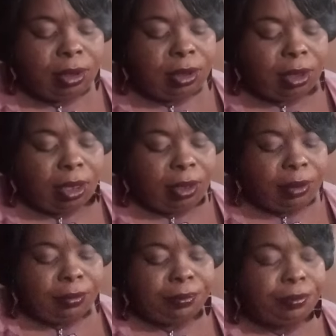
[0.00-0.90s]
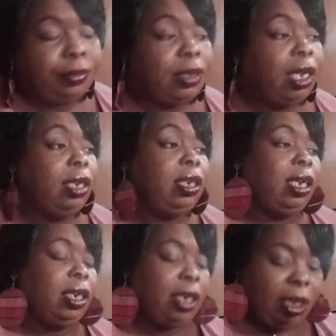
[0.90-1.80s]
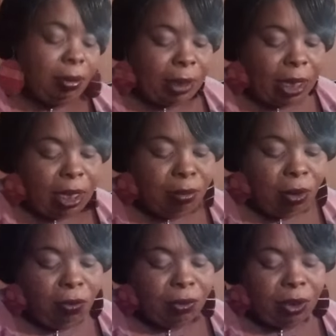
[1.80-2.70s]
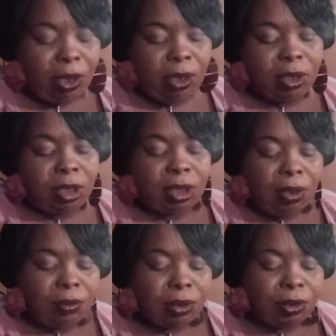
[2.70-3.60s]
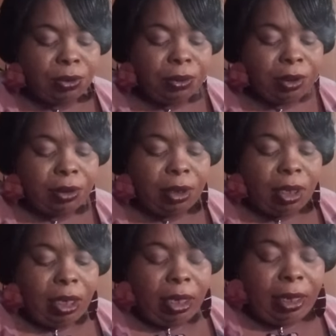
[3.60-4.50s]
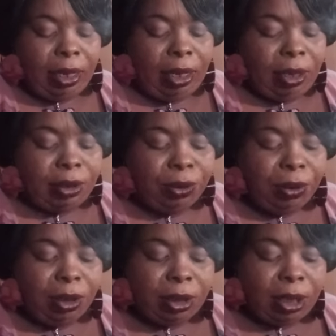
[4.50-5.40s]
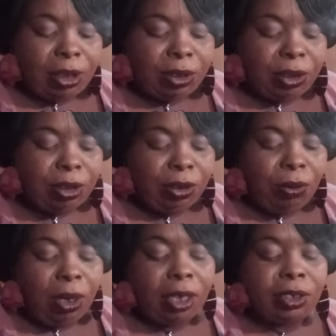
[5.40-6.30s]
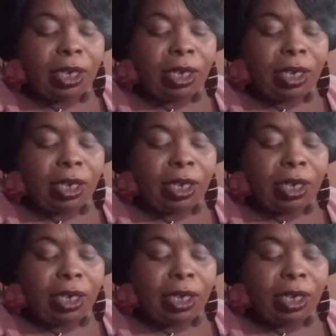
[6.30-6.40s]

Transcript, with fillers: Child. Then Deb came over uh, to talk to Toya. And Toya says she know her